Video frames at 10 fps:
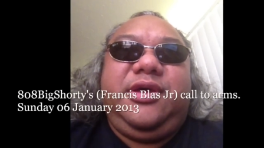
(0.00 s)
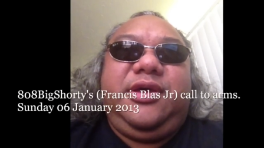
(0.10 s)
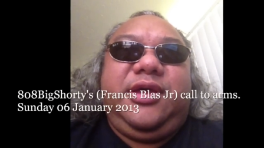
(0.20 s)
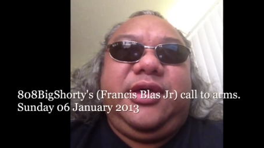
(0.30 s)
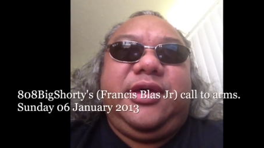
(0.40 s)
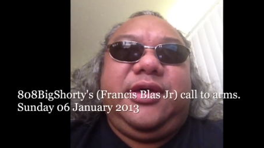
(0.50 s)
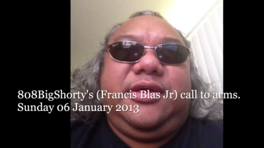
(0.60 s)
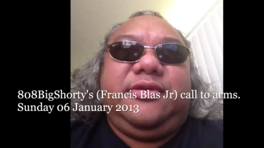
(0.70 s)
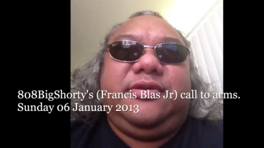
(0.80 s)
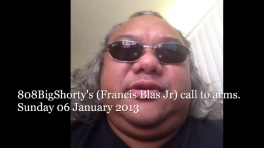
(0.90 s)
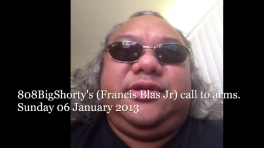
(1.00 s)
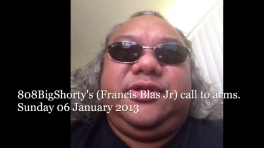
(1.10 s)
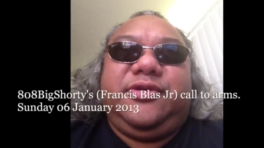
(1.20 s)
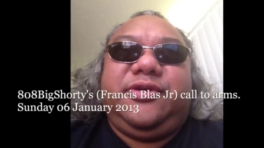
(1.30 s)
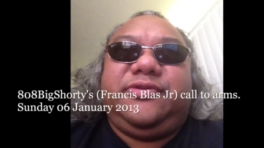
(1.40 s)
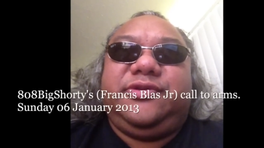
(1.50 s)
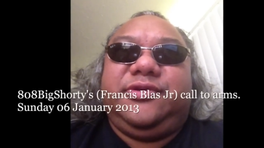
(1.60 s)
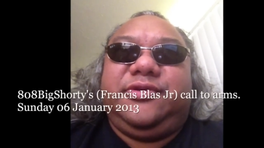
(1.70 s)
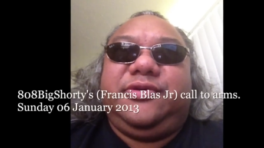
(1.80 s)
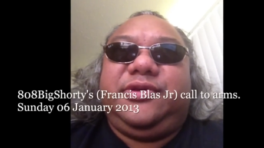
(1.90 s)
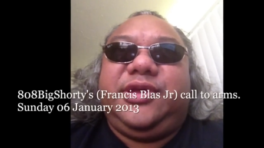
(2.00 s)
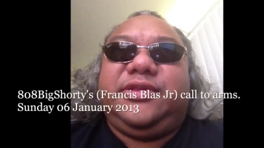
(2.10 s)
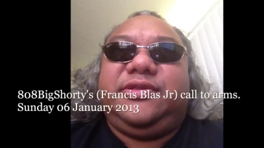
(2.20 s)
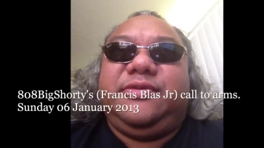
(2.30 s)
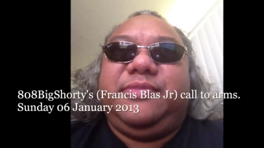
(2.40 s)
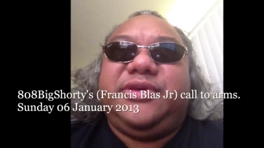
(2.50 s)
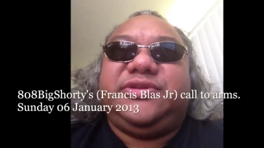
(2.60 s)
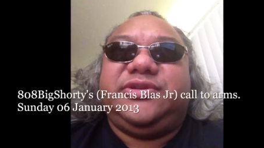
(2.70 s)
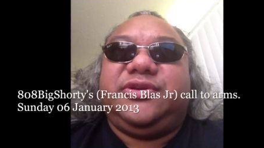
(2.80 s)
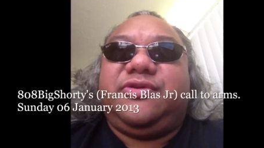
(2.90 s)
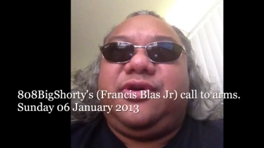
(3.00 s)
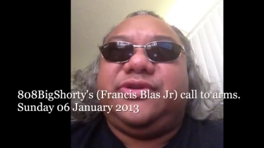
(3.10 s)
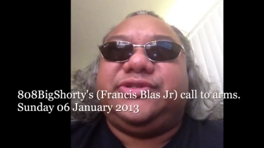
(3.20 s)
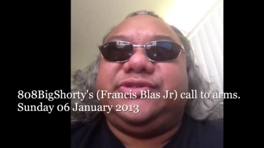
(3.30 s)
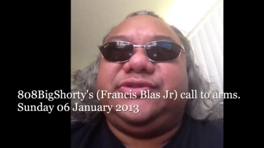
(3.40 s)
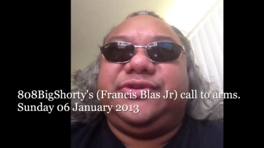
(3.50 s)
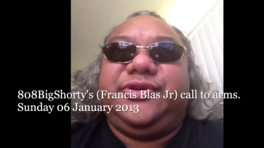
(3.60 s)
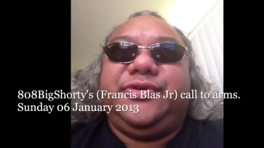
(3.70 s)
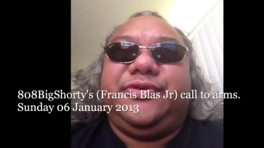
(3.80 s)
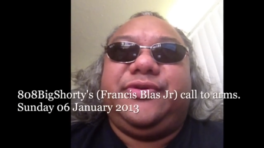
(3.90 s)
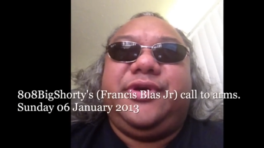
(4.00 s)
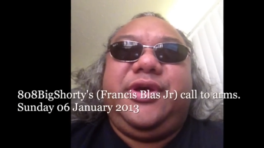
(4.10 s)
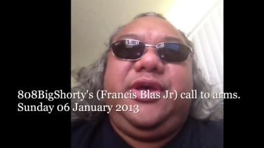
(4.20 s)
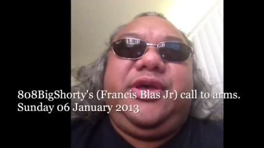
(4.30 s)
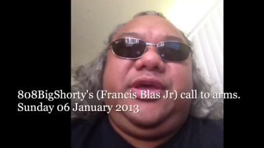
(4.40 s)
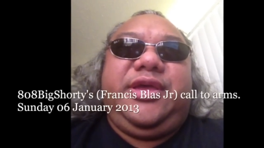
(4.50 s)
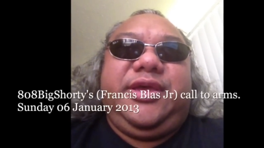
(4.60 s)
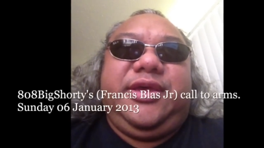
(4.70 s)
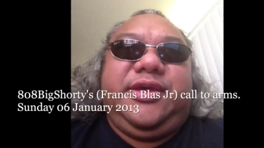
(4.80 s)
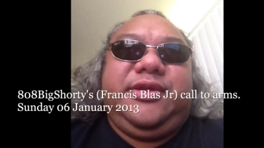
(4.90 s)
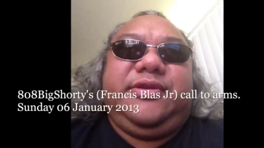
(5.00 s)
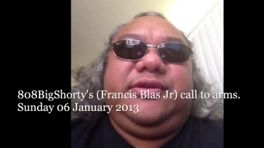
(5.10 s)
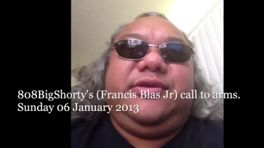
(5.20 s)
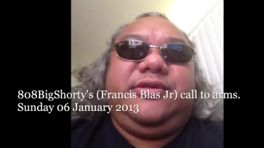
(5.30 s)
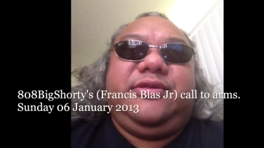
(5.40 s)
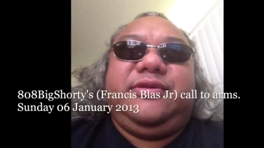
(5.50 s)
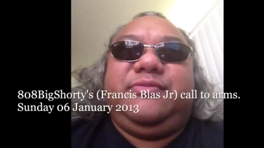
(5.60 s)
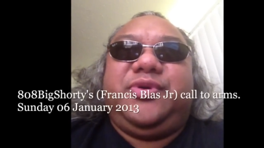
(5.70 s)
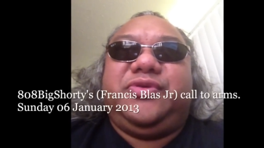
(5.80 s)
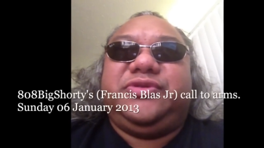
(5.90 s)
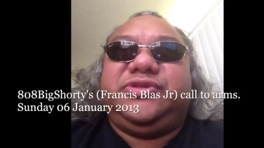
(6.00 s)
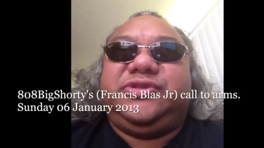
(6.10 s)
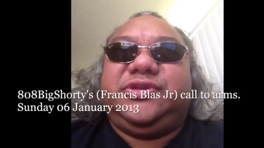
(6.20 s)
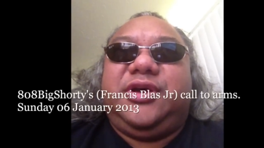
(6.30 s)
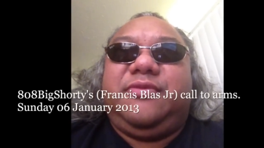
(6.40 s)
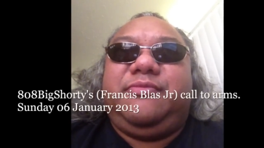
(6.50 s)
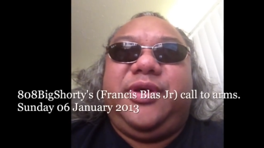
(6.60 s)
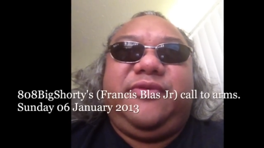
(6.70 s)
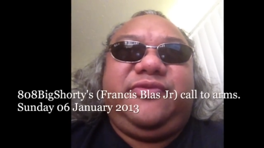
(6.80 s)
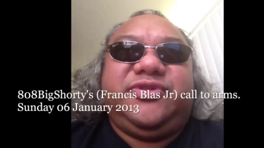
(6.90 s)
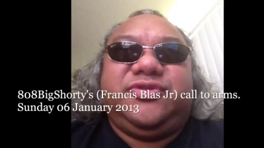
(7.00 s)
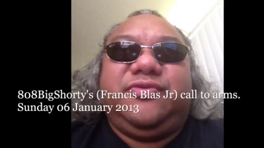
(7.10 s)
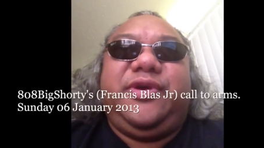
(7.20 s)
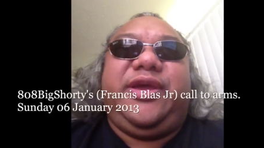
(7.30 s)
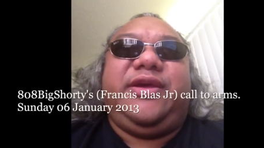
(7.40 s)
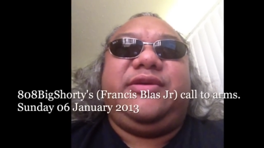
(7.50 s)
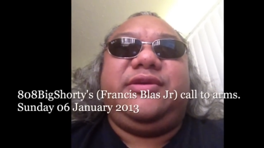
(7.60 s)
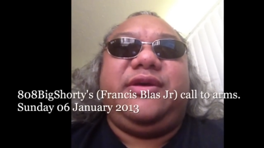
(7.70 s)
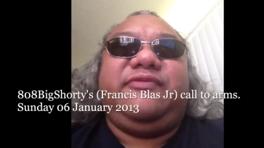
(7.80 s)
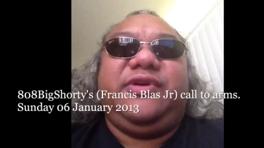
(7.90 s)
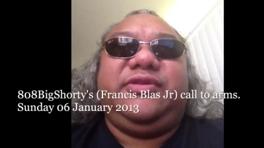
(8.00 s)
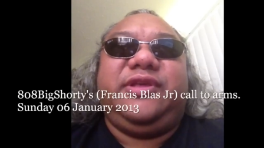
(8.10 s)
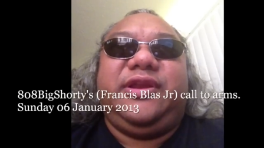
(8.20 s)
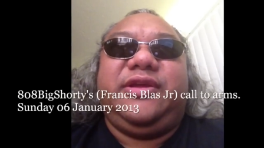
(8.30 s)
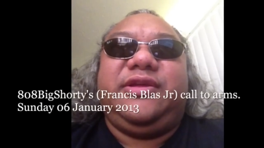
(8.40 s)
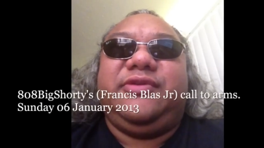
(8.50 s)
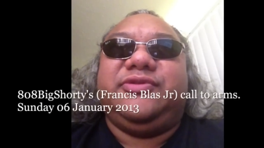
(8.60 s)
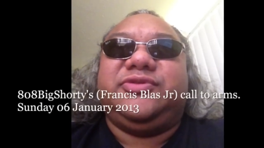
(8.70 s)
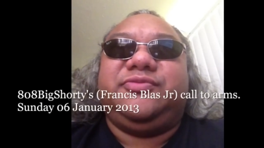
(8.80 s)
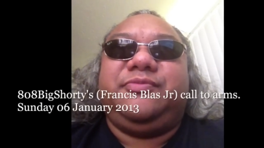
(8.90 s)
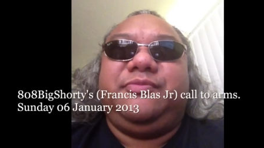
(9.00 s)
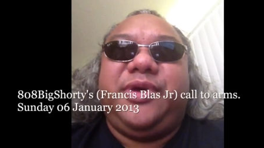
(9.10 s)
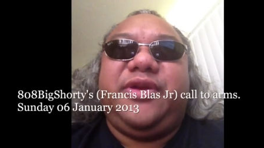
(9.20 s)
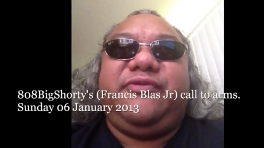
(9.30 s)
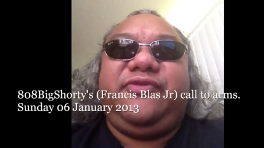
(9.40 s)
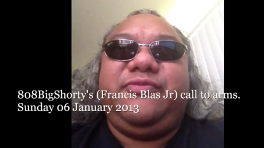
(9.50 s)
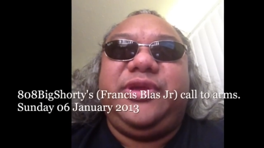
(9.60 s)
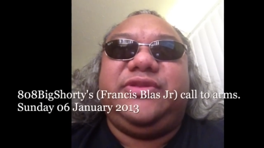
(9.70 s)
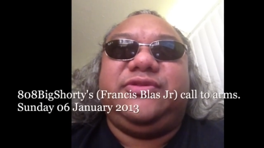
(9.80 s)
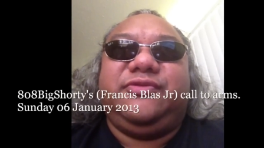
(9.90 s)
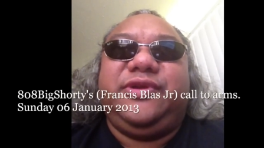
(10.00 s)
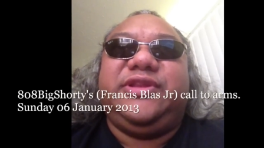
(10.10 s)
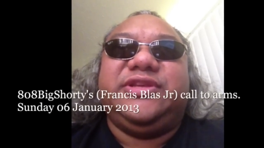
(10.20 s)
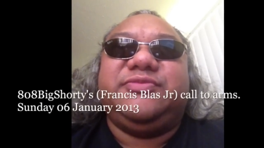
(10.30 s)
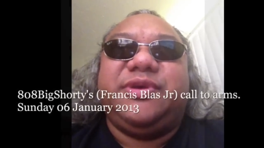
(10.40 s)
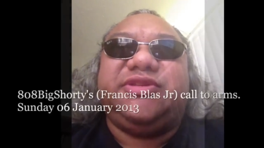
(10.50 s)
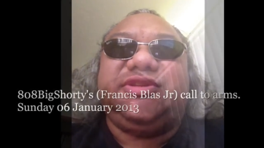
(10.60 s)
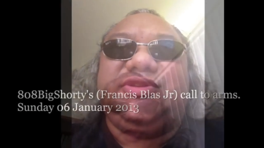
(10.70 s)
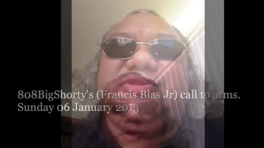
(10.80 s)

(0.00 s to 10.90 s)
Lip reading: and in order to get the message across to you in the most beneficial way, I felt that it was better for me to read this message